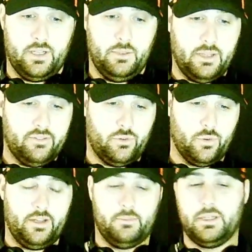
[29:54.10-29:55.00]
play for
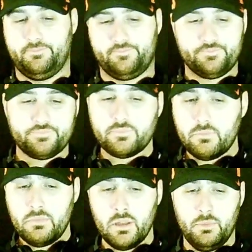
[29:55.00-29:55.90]
there. But
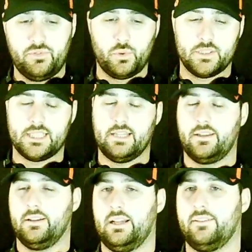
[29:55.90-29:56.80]
move forward to South
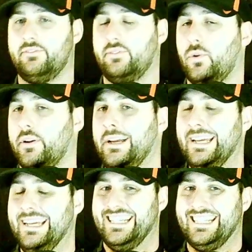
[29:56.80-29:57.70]
Carolina and Florida.
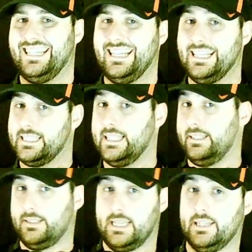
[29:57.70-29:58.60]

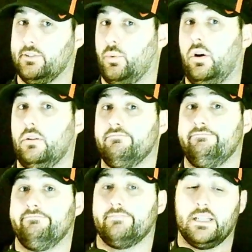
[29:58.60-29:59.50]
It's at the Swamp.
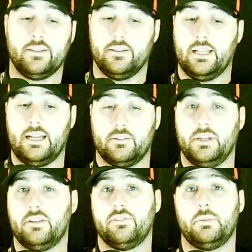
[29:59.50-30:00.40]
South Carolina's a
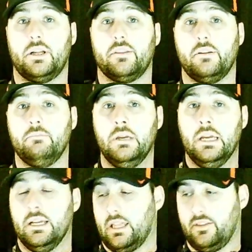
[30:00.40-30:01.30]
better football team.
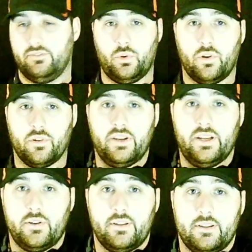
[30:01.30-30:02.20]
I think Florida's
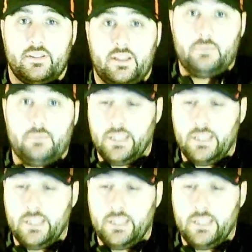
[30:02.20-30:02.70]
favored in this game, but